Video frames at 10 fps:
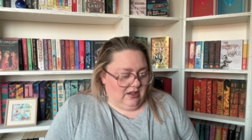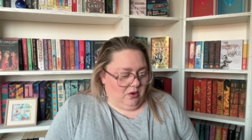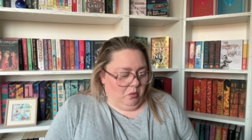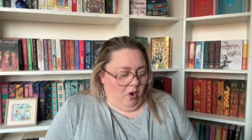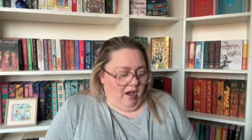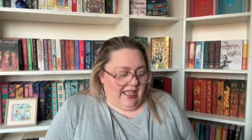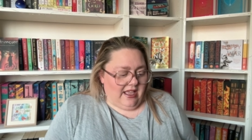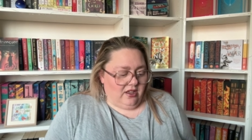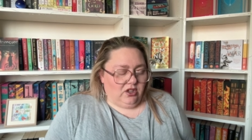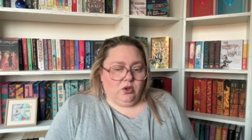
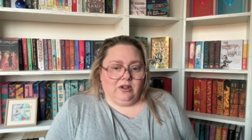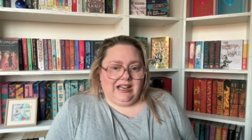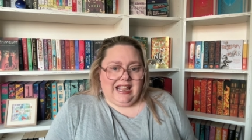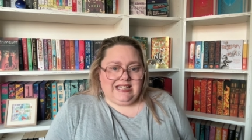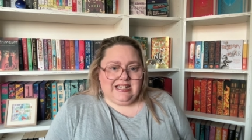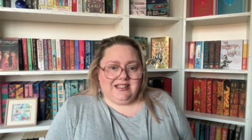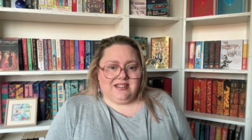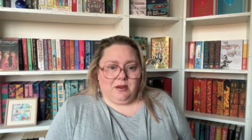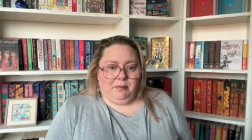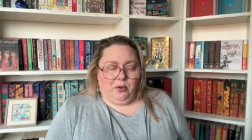Why? Your
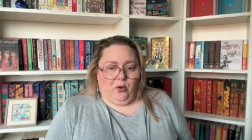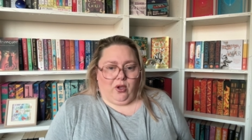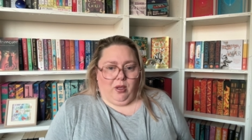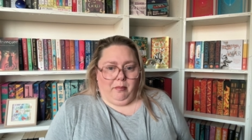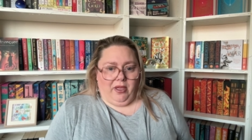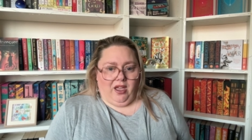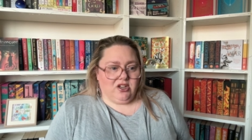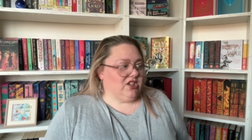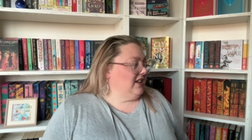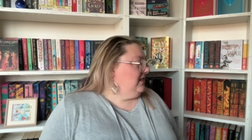latest book
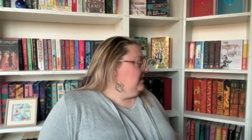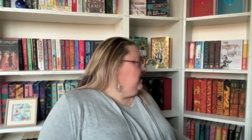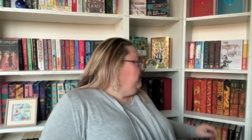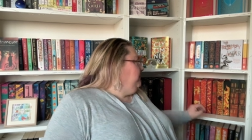purchase.